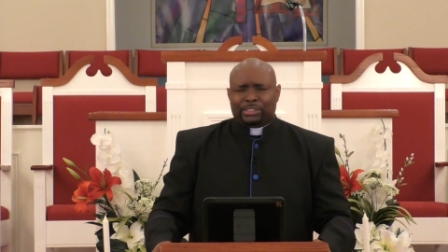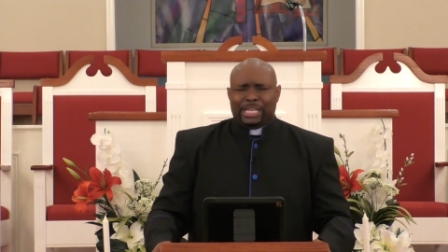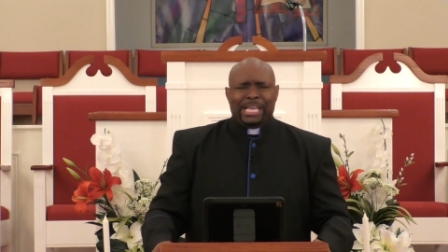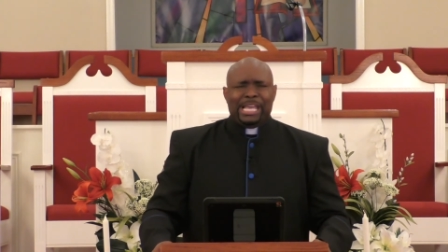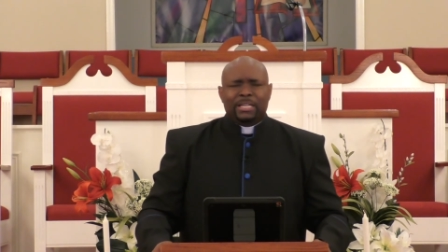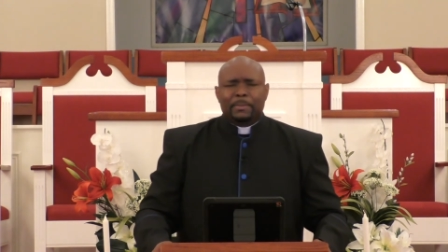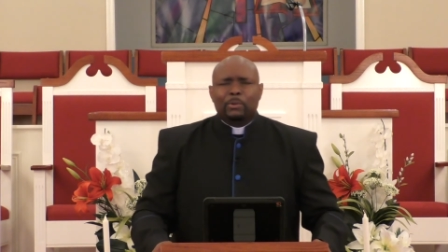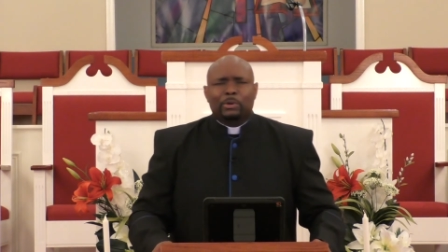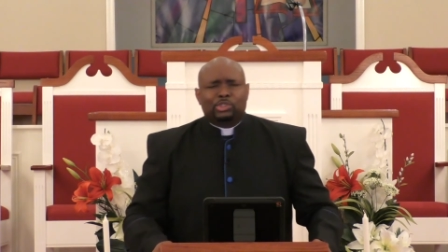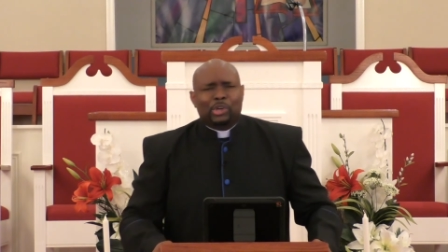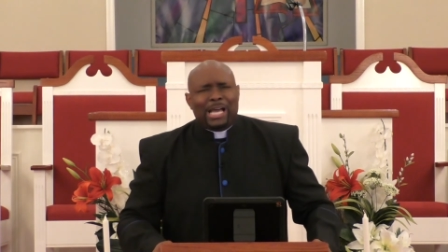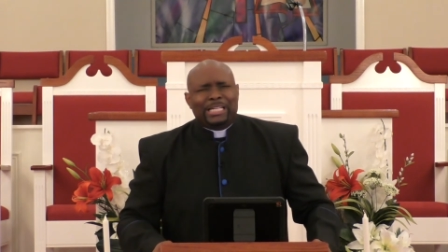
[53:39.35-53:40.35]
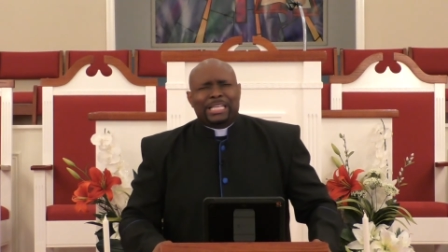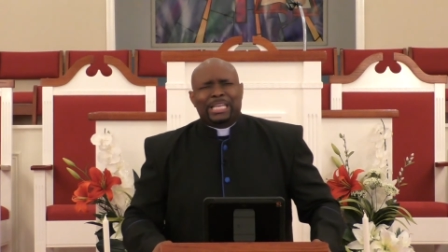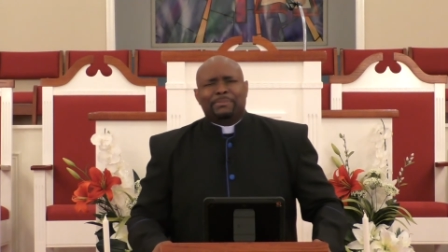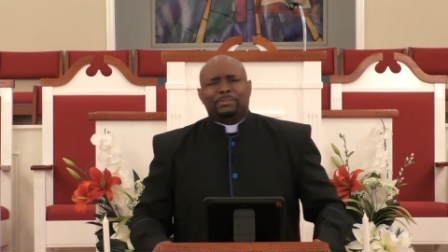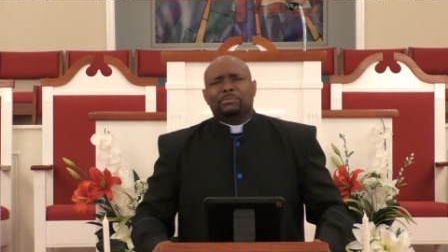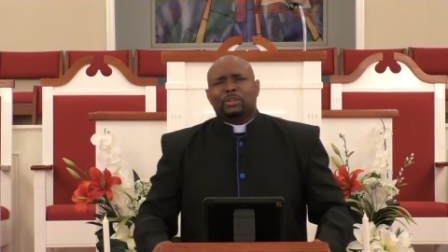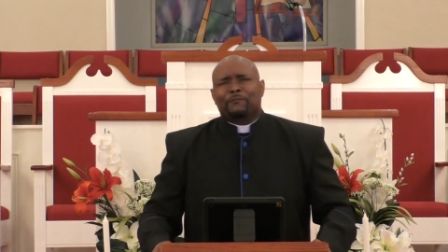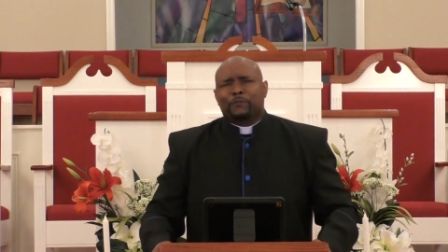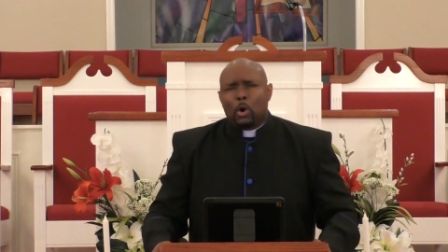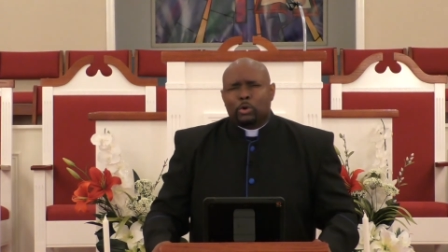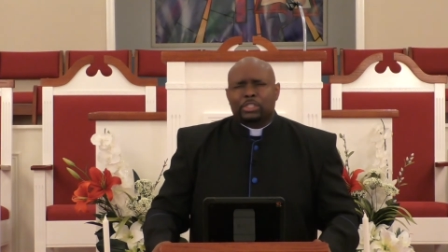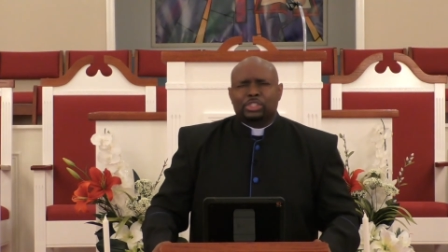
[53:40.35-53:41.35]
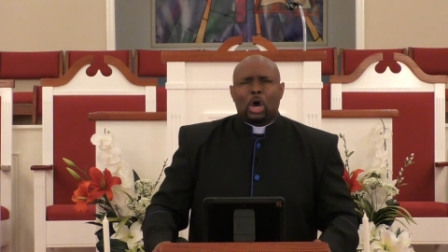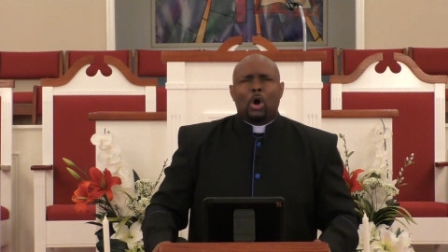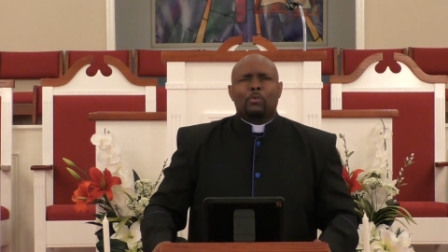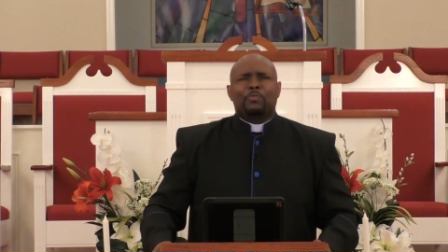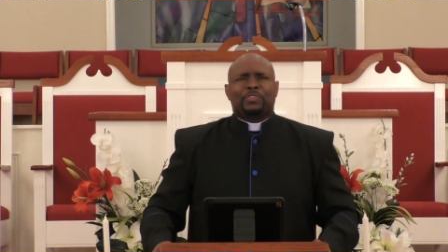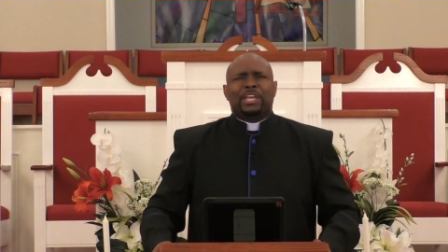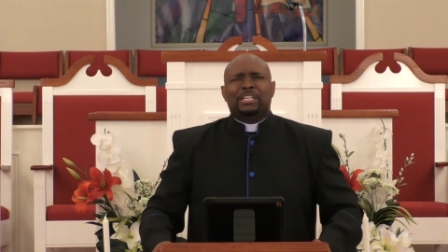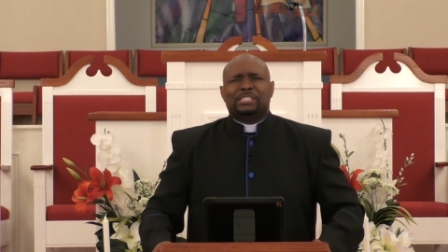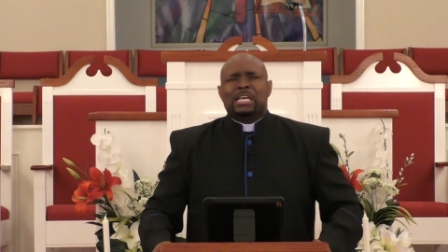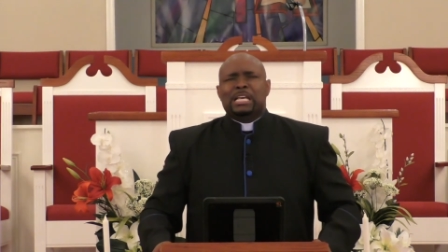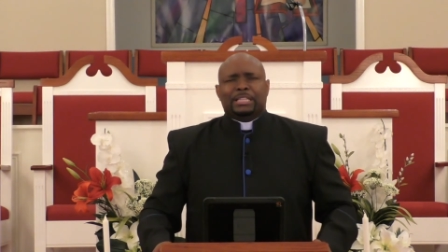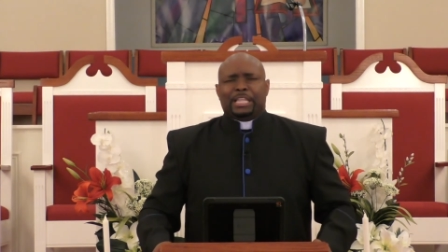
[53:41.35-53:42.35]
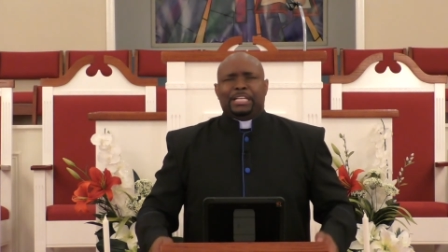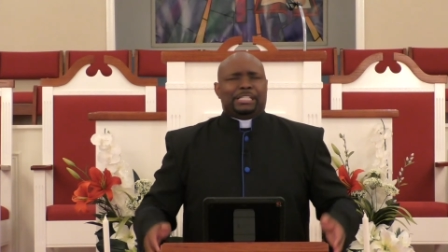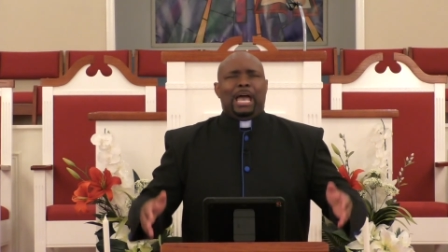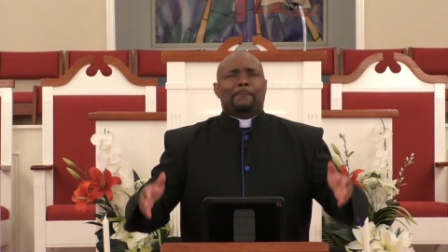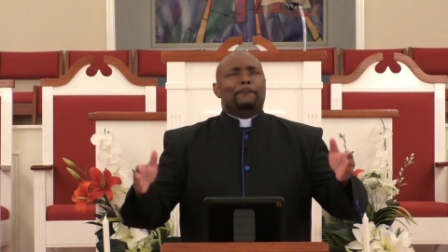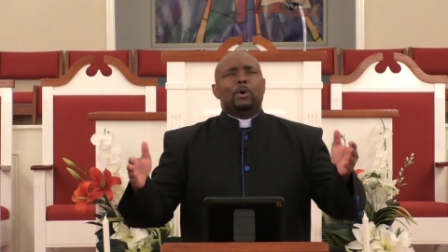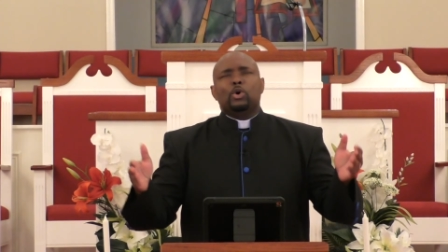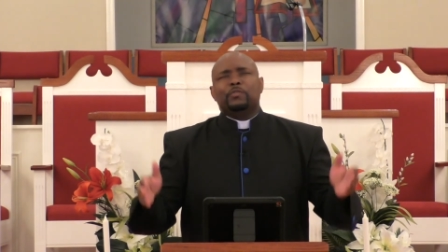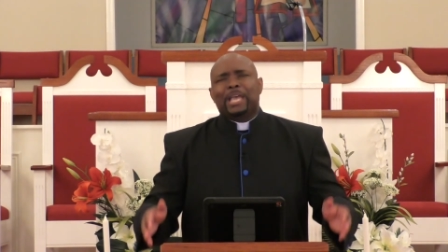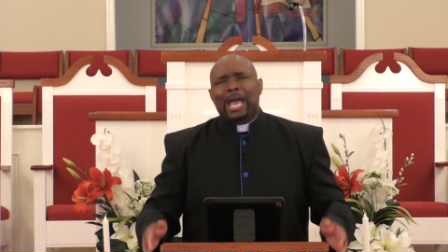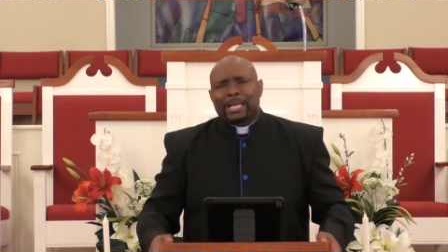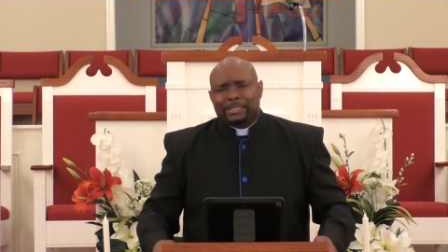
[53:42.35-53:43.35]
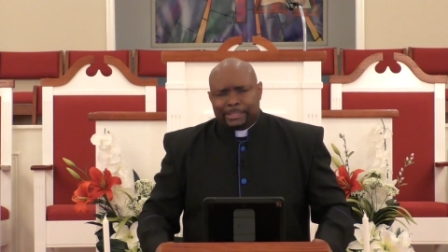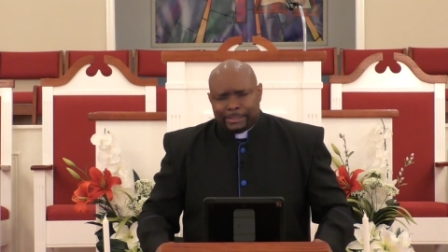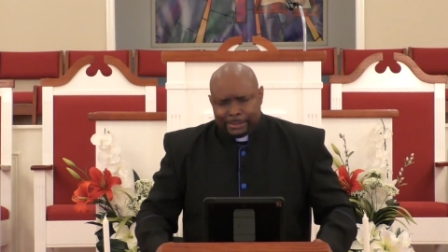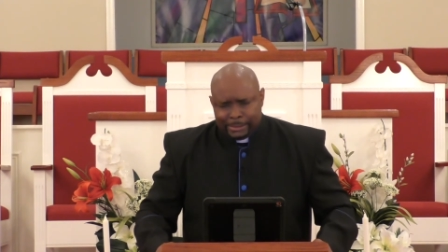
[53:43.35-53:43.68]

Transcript: The enemy will try to get them to focus on things, things haven't moved yet.